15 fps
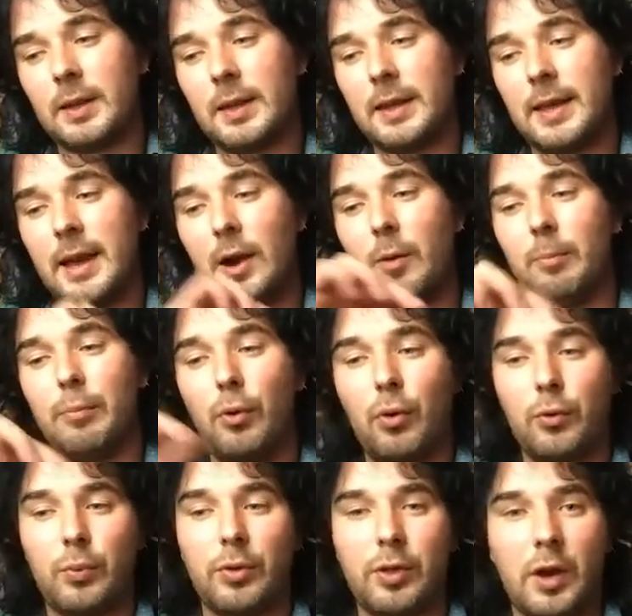get on
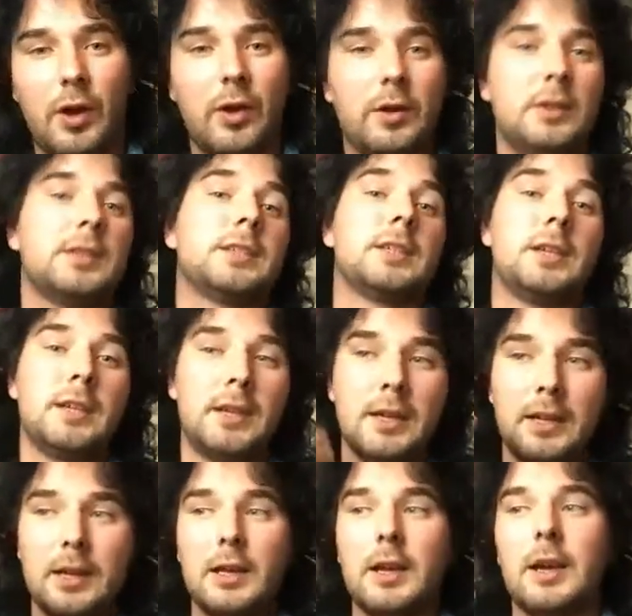board with those,
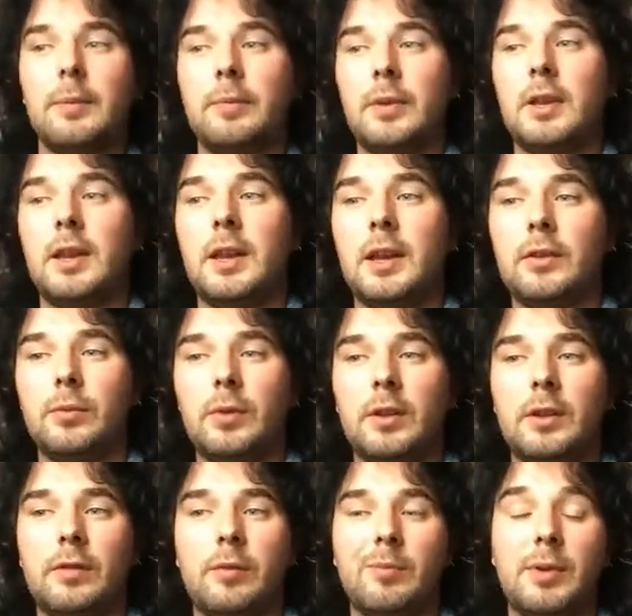connect with the
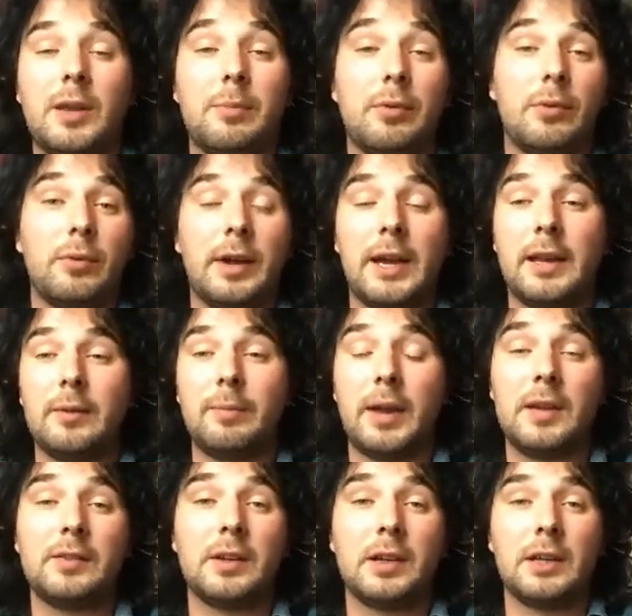different people, and
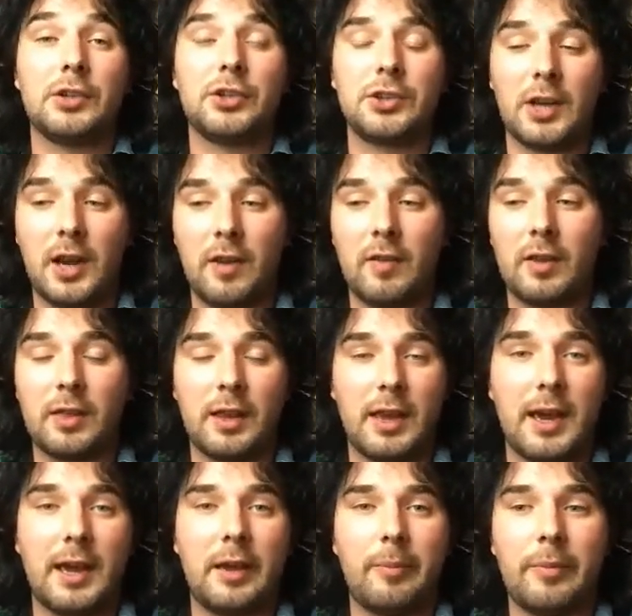basically sharing the
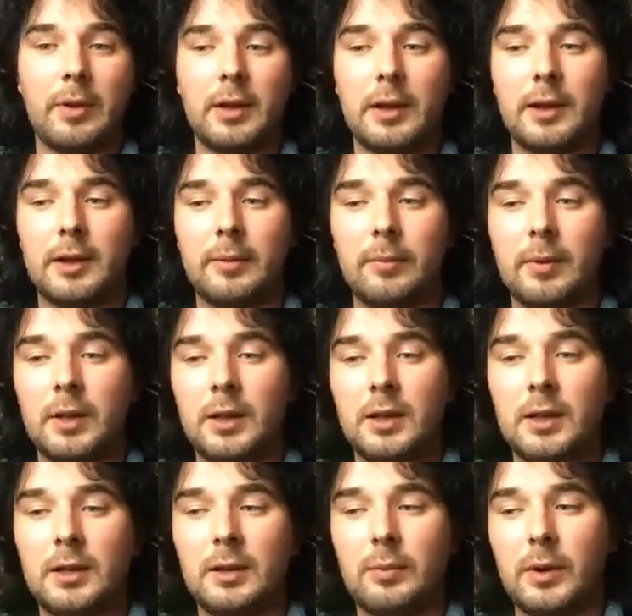game.
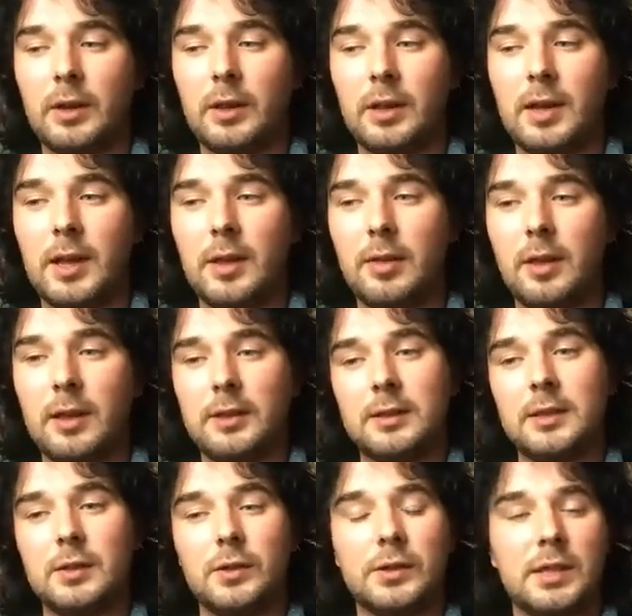One of the key things
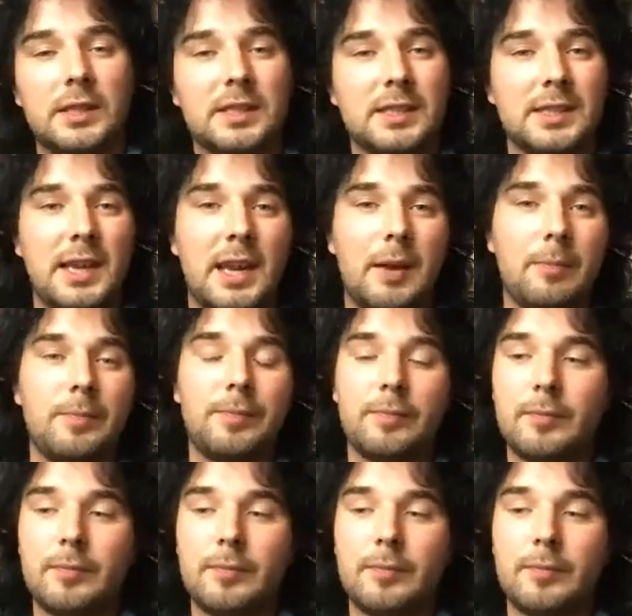is also Steam.